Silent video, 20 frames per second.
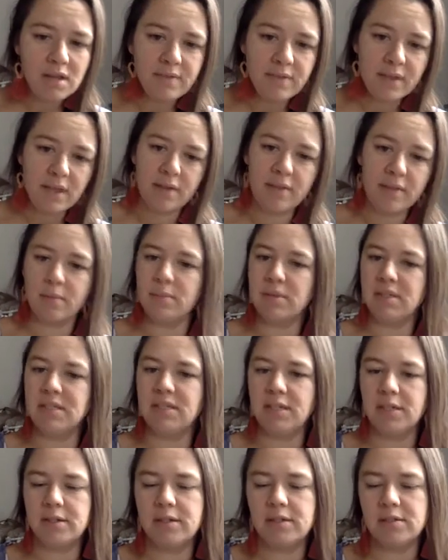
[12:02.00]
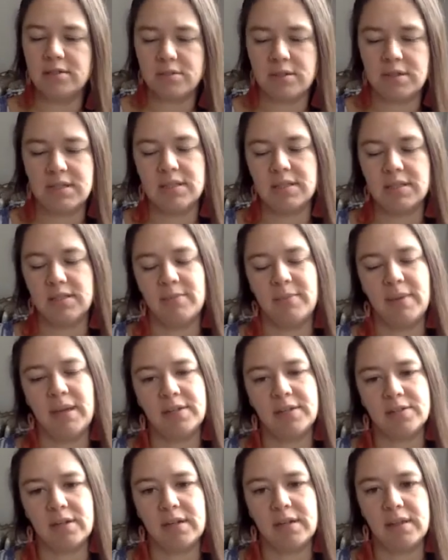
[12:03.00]
the other material choices you
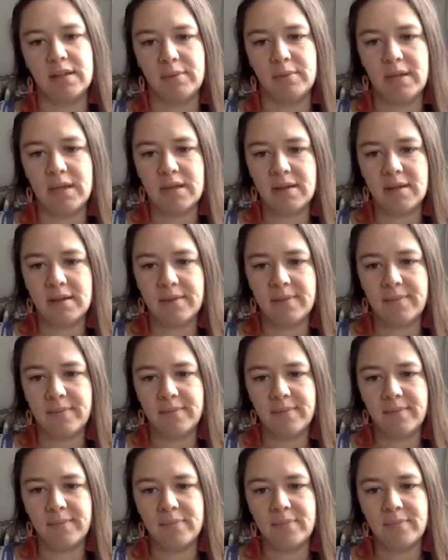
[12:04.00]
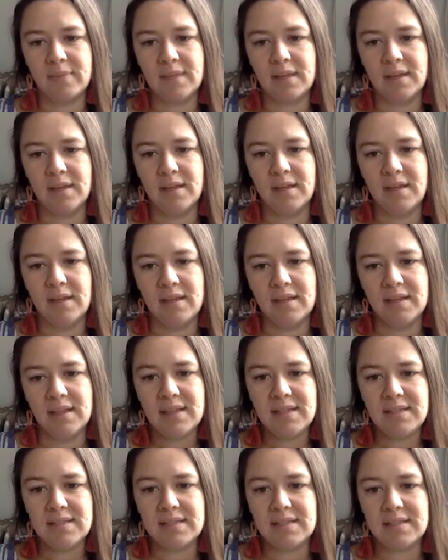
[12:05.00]
make during the week.
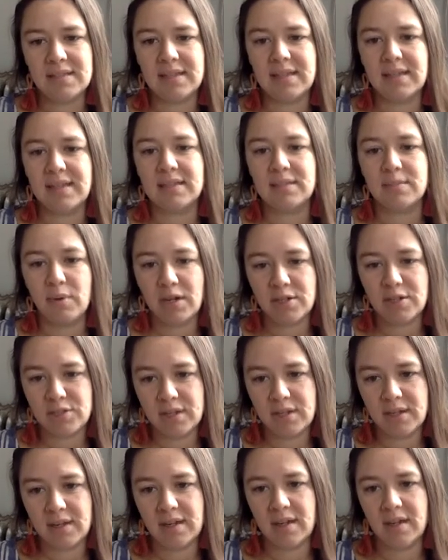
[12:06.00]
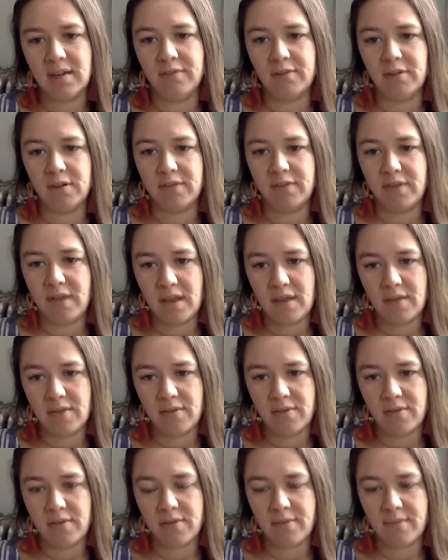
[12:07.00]
This is an expression of your faith,
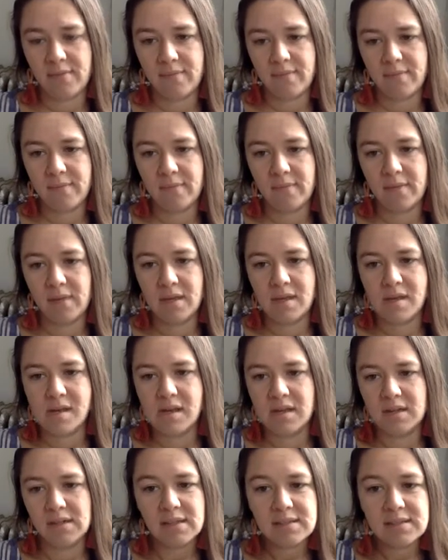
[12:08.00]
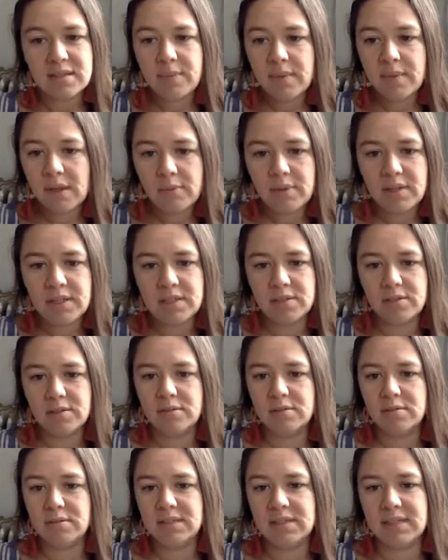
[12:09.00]
not something we
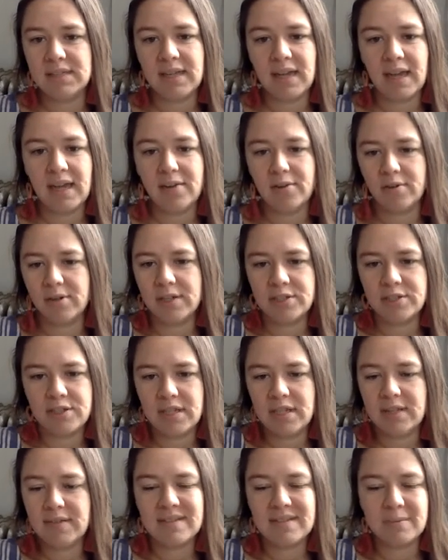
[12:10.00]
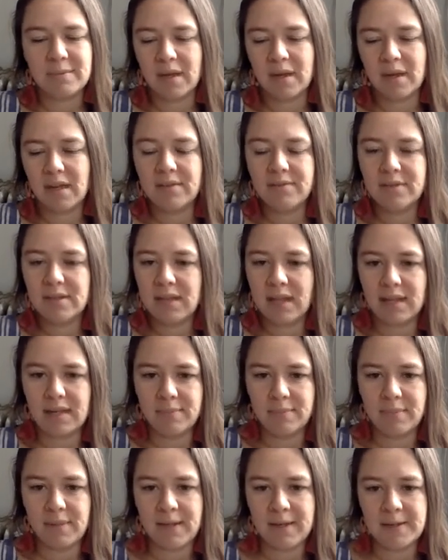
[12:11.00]
do to get or achieve some kind of
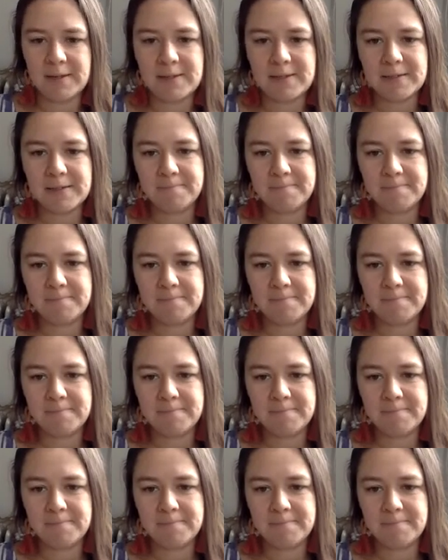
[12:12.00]
enlightenment.